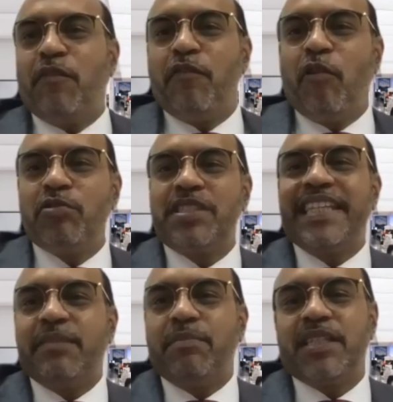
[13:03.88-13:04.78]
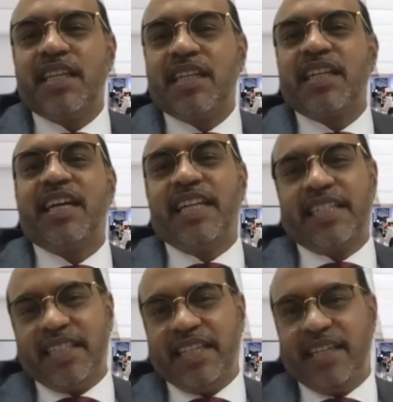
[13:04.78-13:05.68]
4 segments are
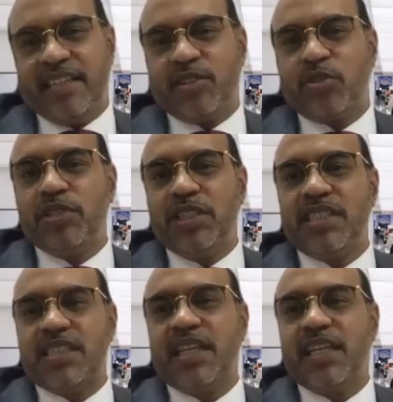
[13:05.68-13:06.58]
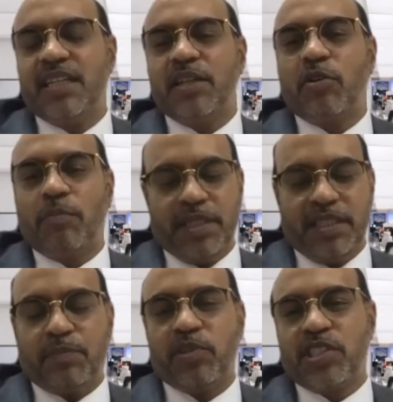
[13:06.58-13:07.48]
connected here. Through this complete the
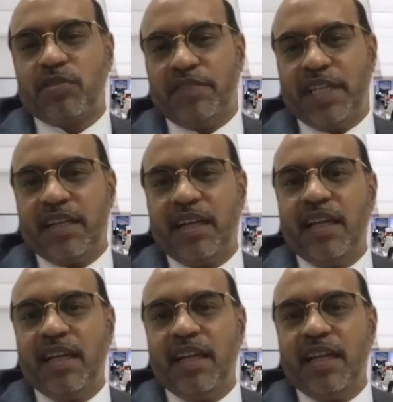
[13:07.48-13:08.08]
process of that.